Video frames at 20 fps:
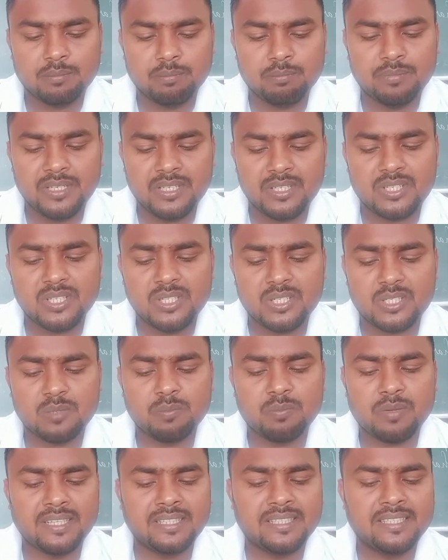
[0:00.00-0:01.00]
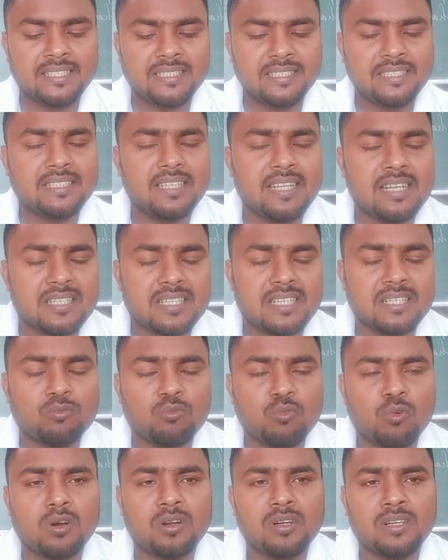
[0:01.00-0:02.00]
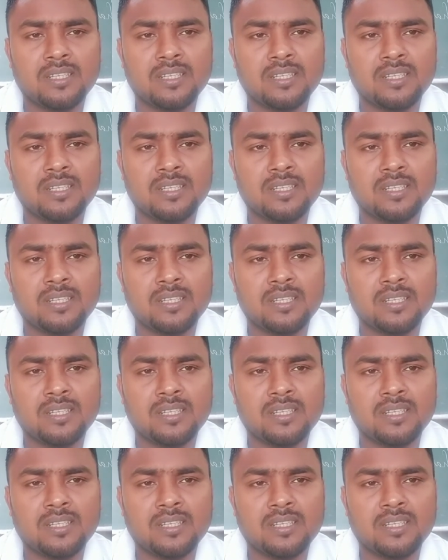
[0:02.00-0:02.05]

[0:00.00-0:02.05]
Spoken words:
busied by dignitaries and world